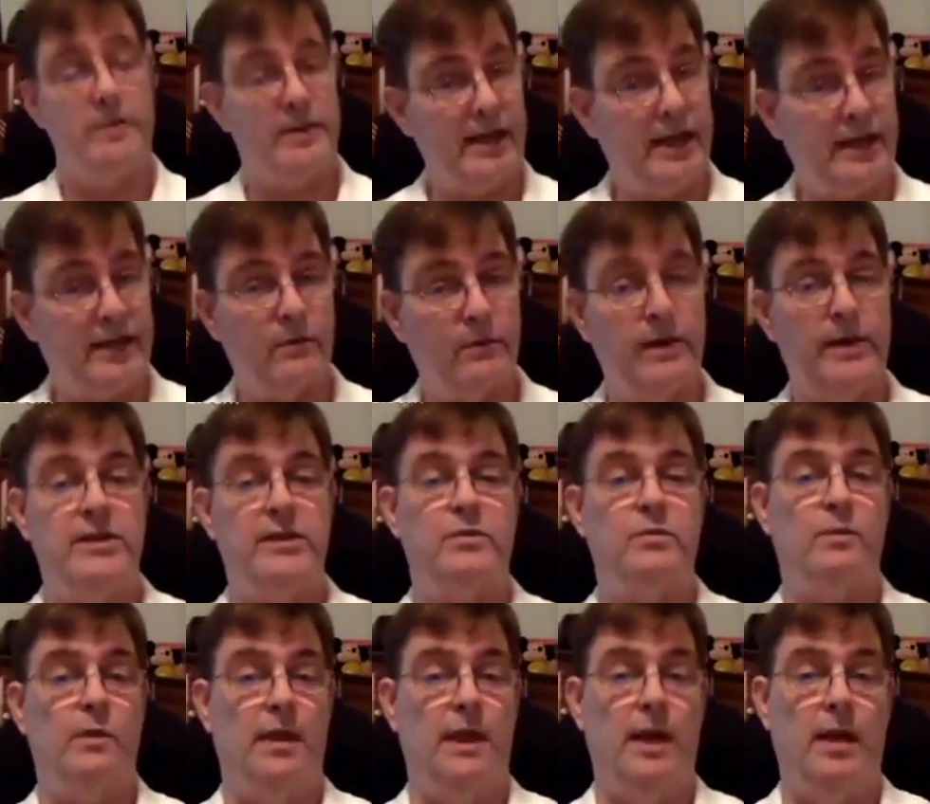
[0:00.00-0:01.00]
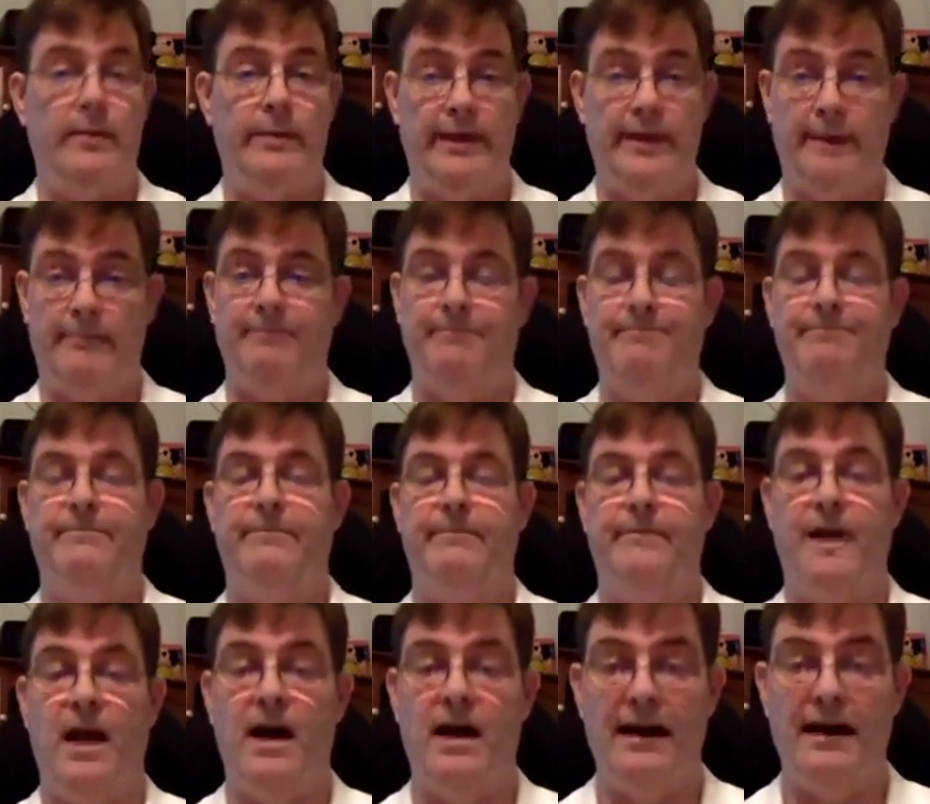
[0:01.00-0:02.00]
decorations will all be up.
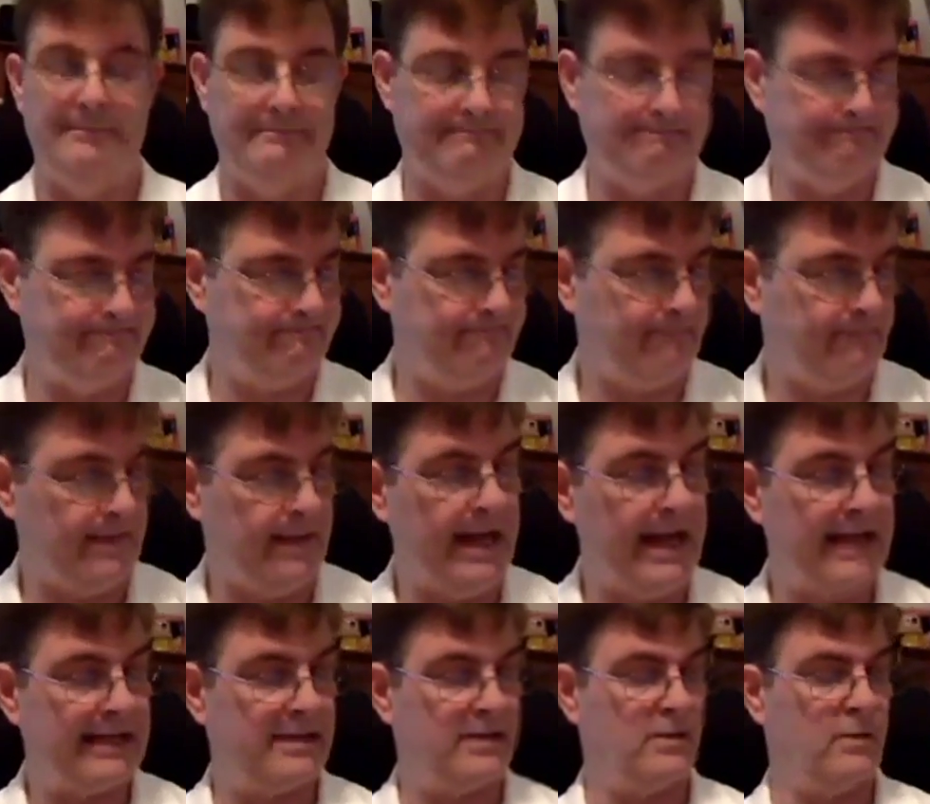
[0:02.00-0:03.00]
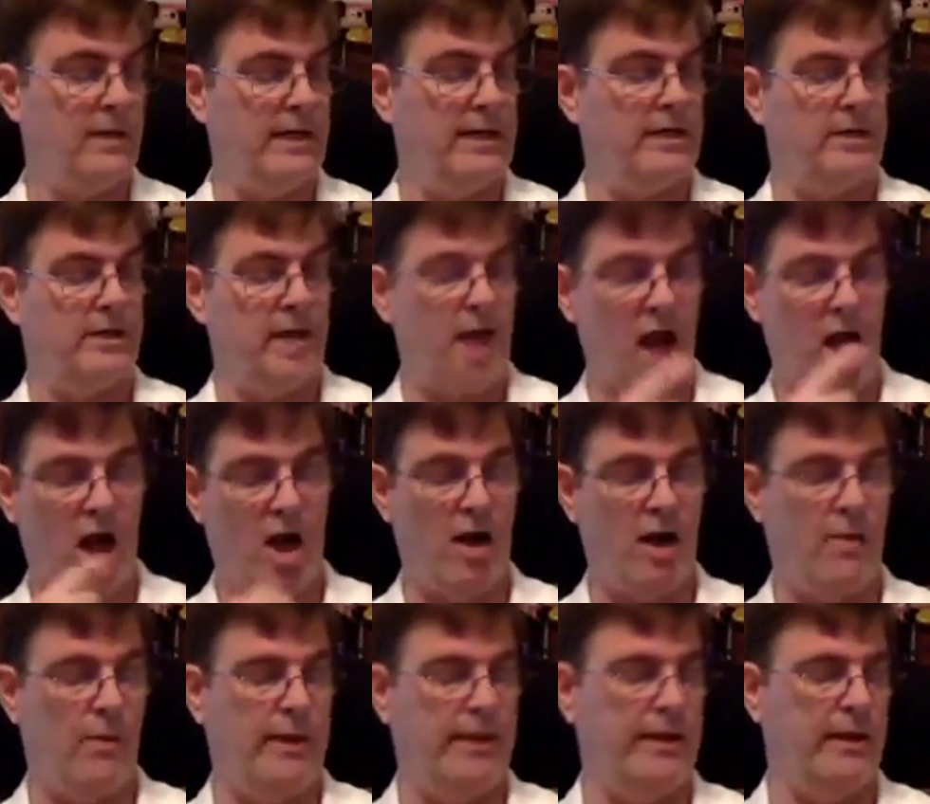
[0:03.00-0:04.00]
All right, next question.
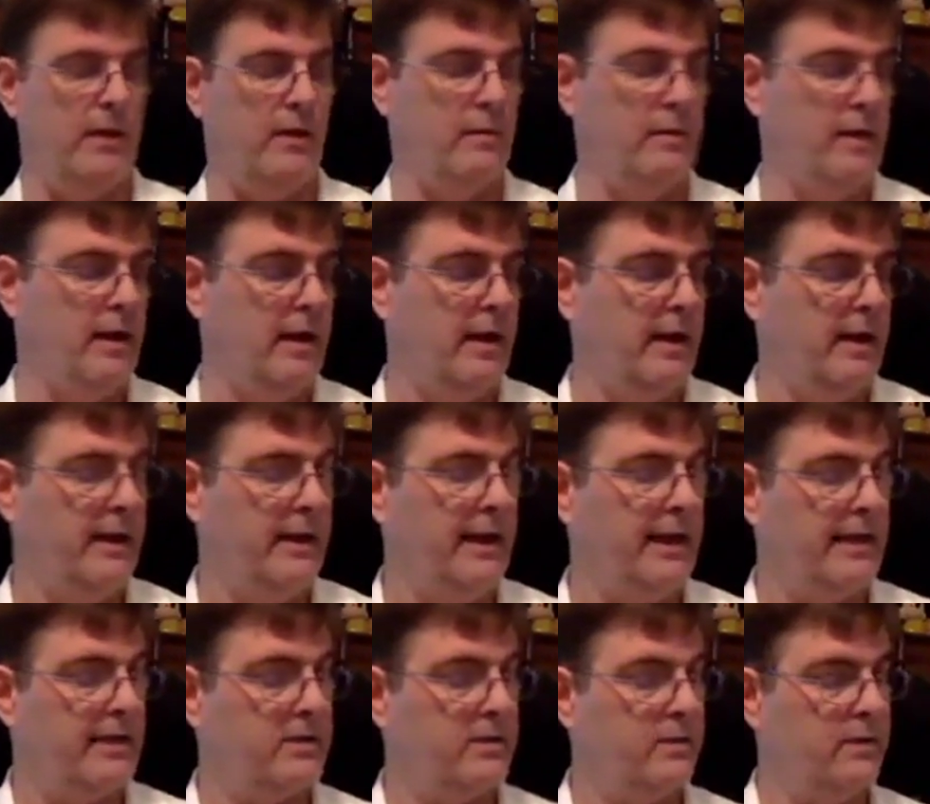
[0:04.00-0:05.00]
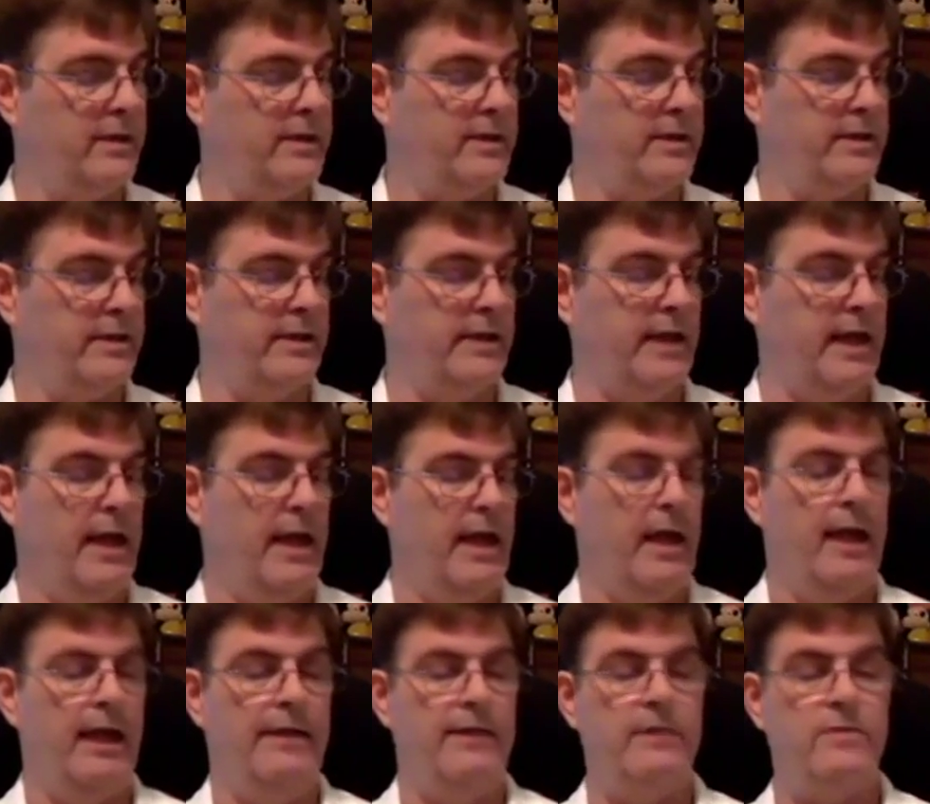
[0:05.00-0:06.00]
Here we go. Next question.
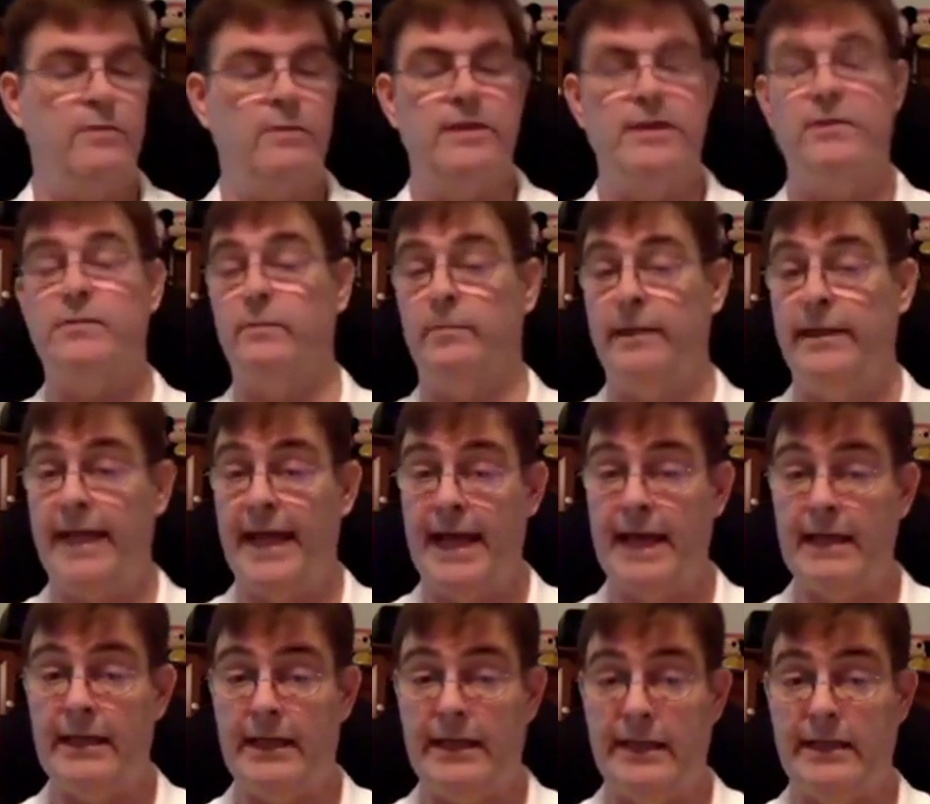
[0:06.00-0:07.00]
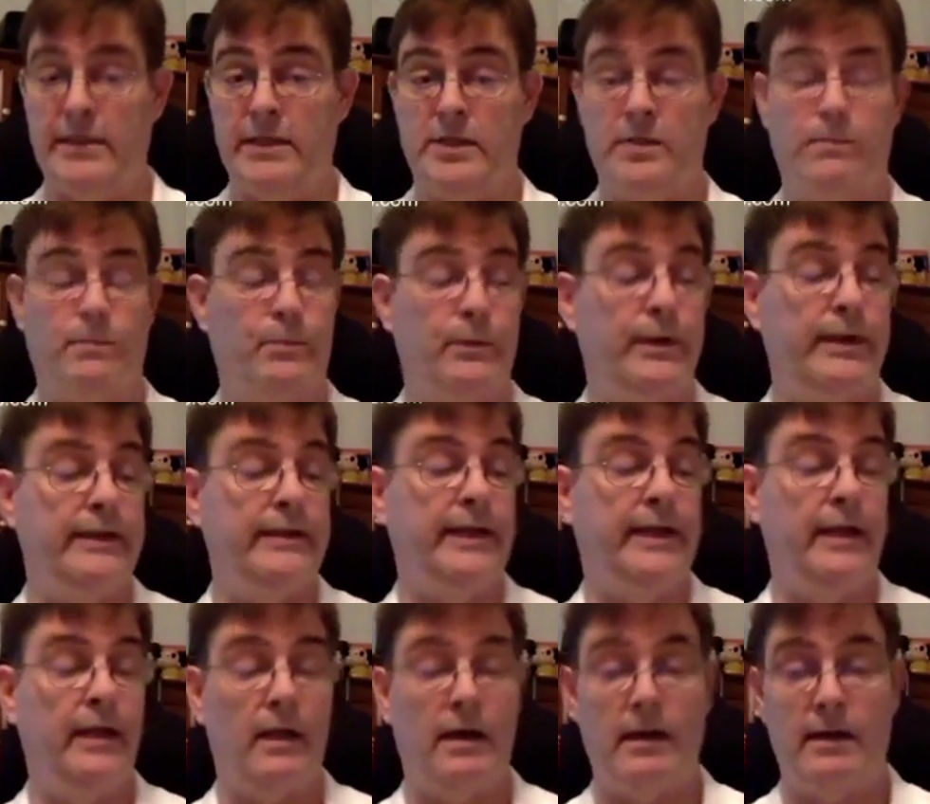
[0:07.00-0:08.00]
This one is from Kelly in
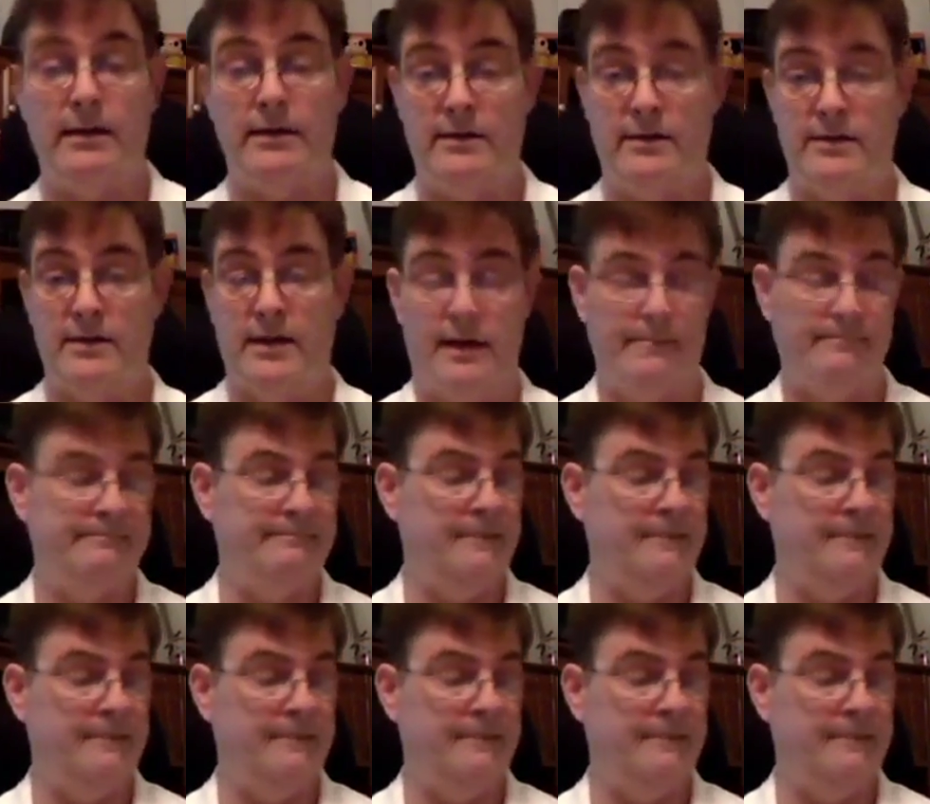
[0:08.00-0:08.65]
Springdale, Arkansas.